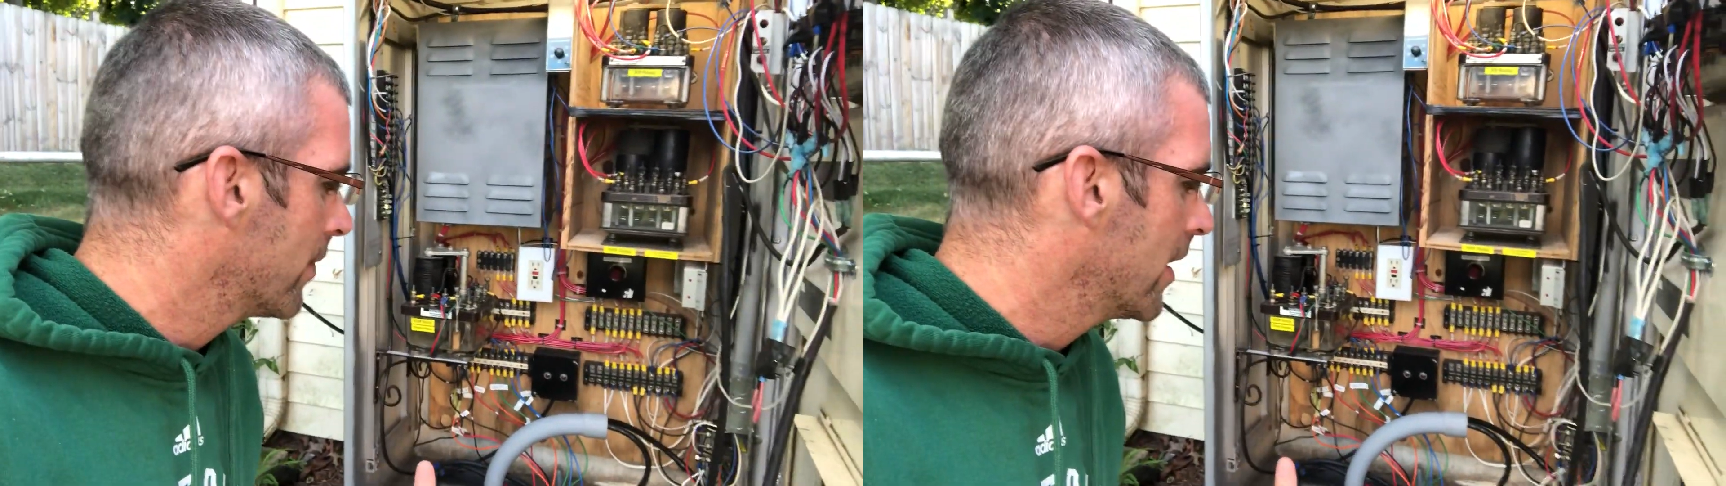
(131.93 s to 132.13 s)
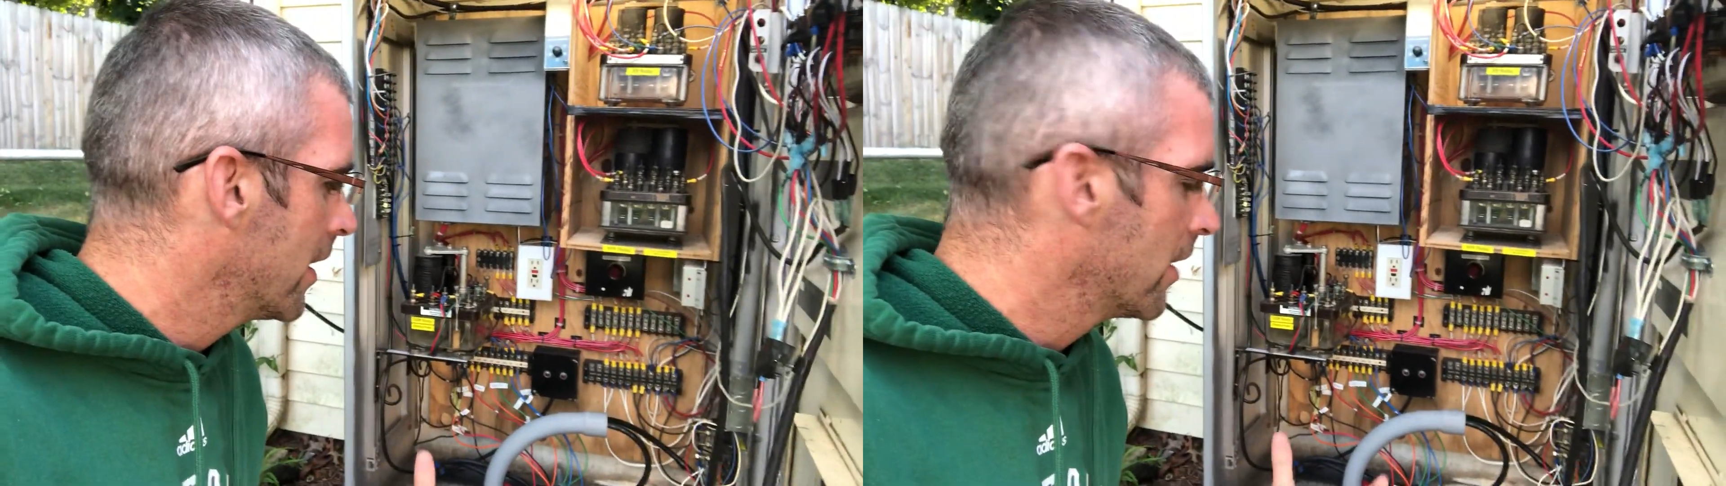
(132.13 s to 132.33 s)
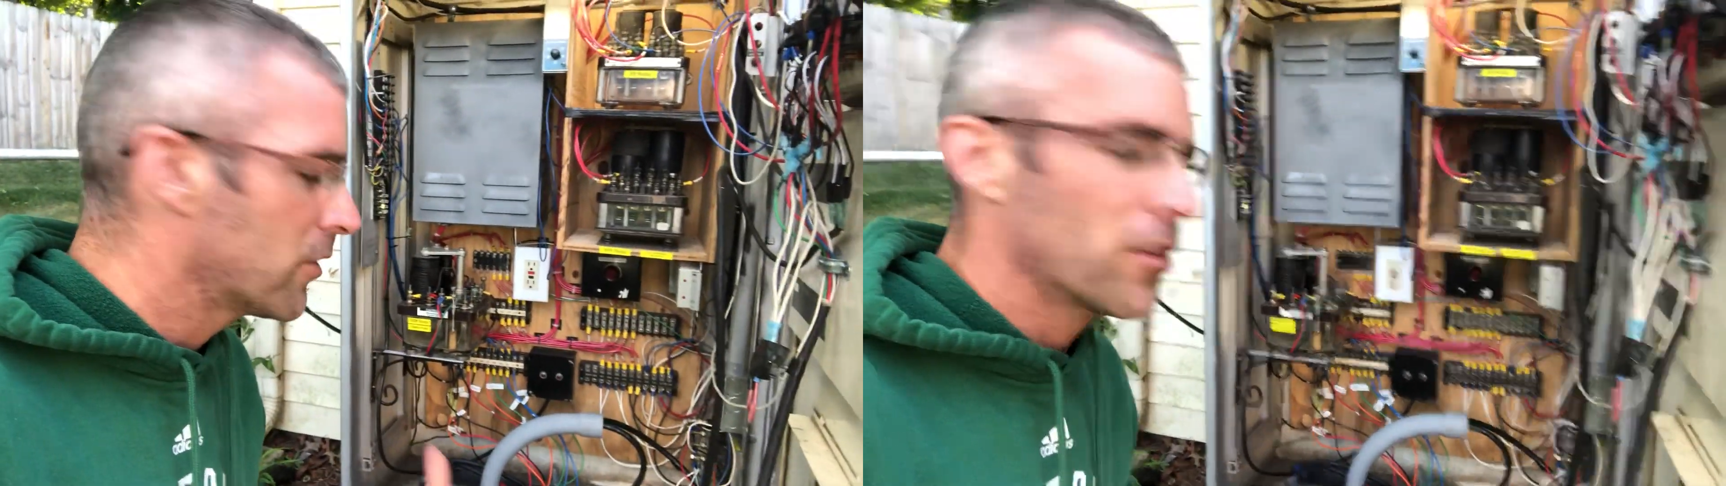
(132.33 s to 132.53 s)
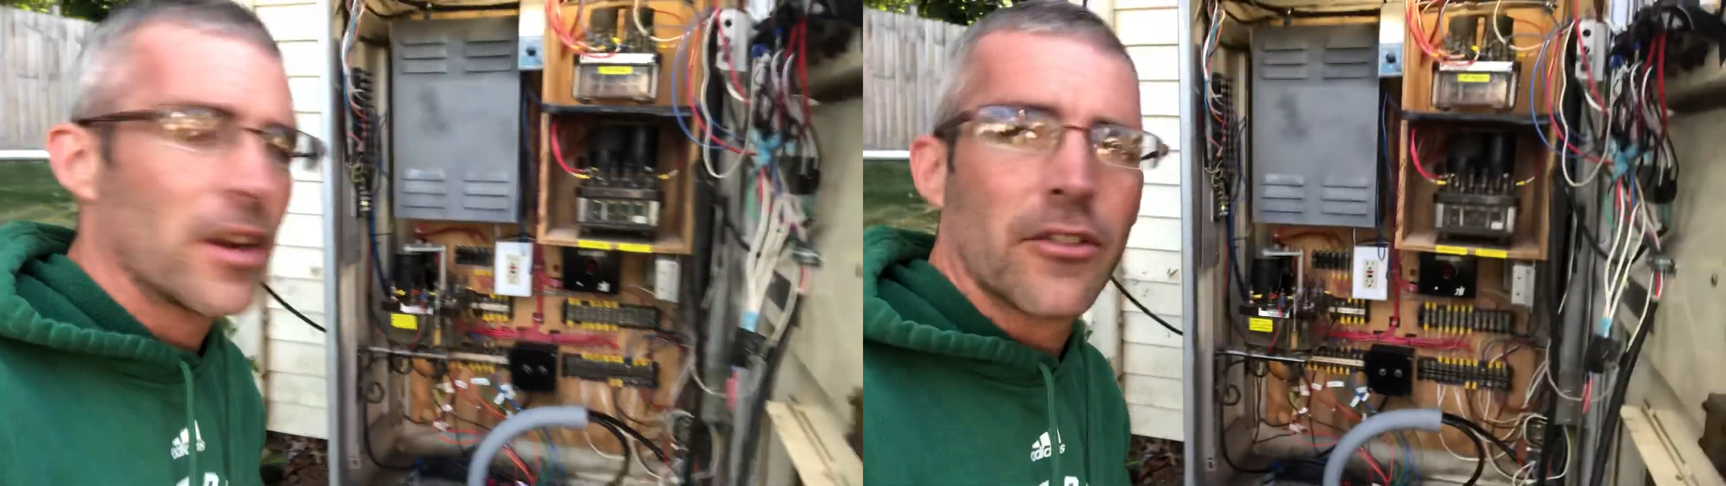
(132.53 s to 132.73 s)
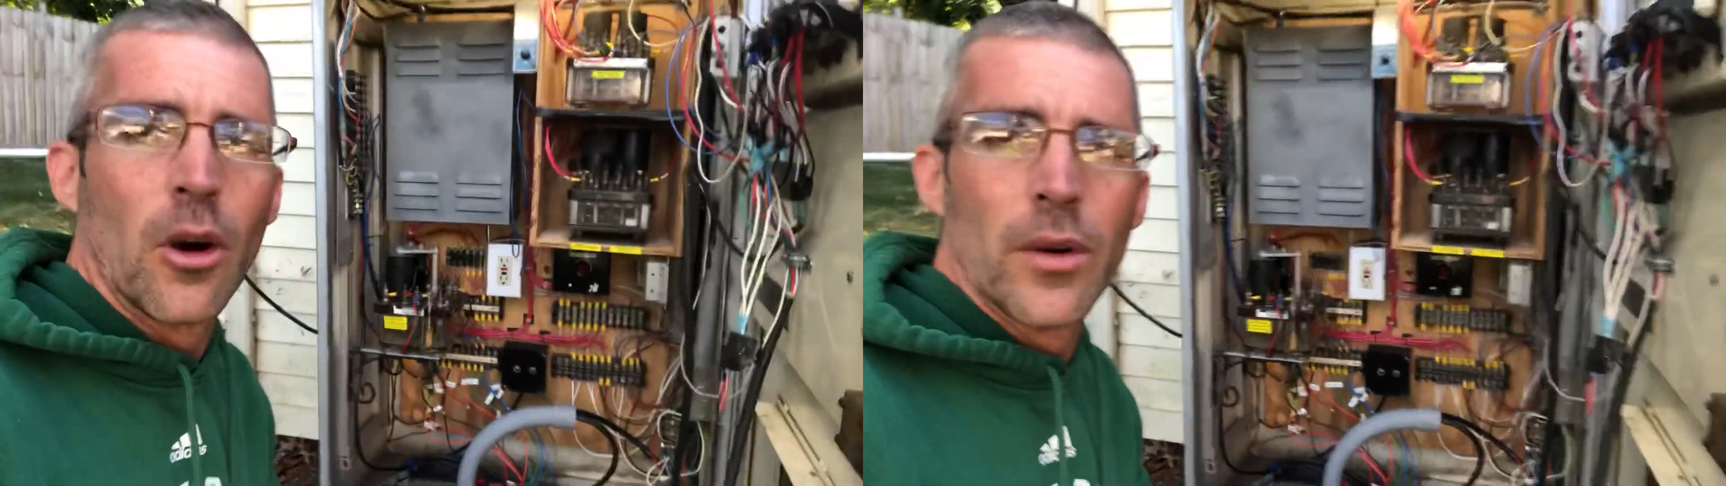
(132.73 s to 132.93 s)
instead
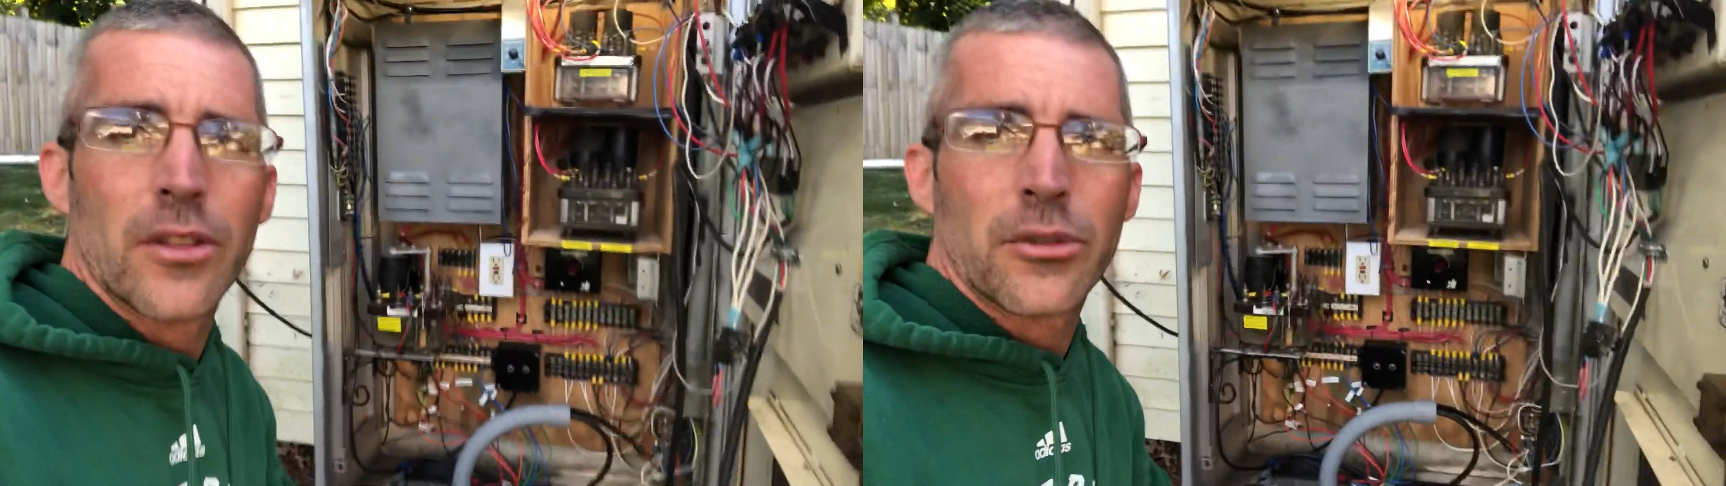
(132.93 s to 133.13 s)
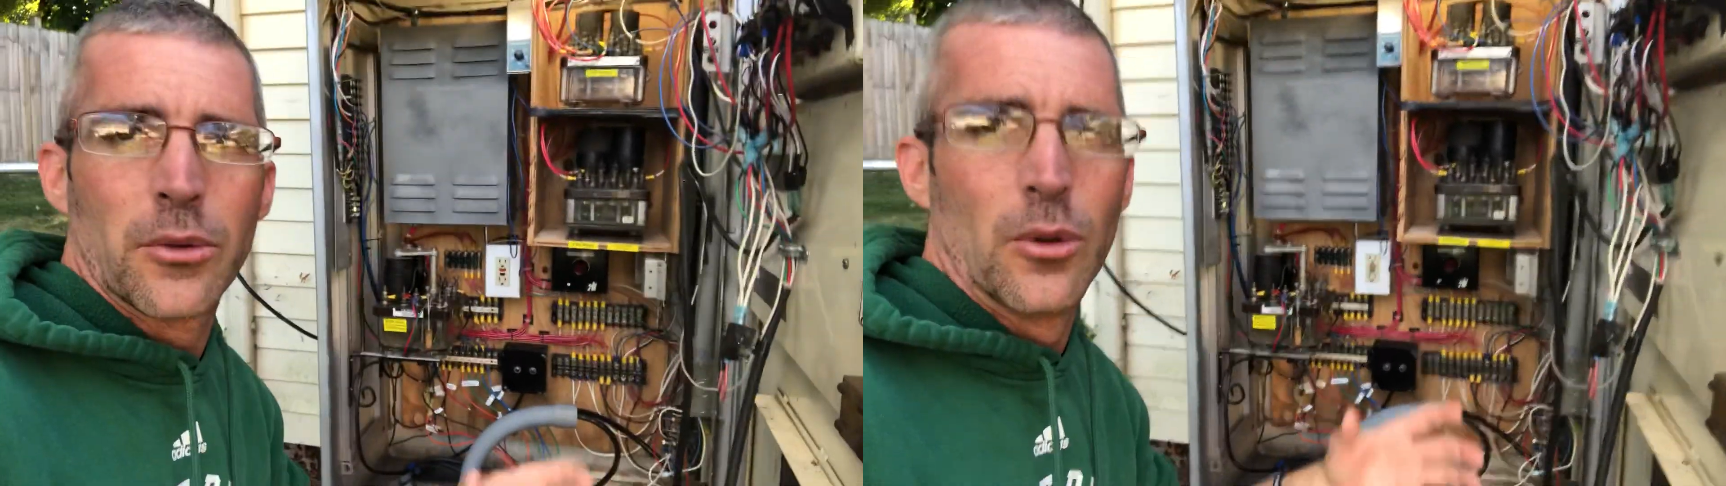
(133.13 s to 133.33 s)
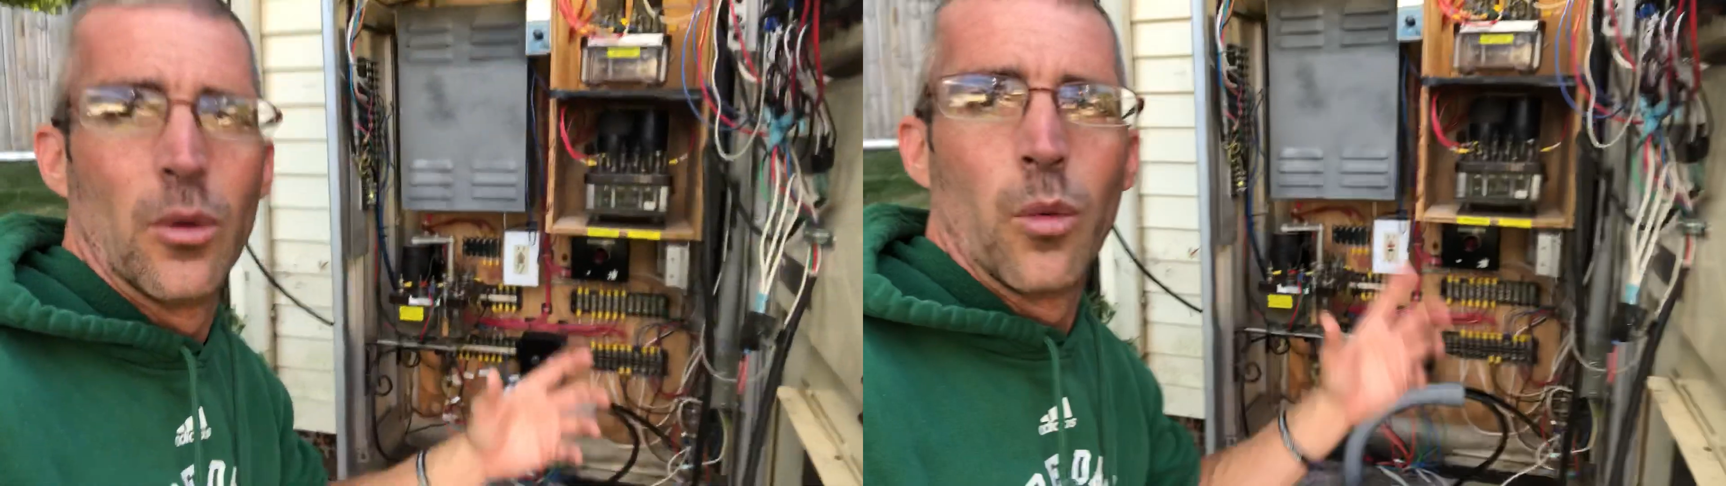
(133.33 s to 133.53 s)
of going through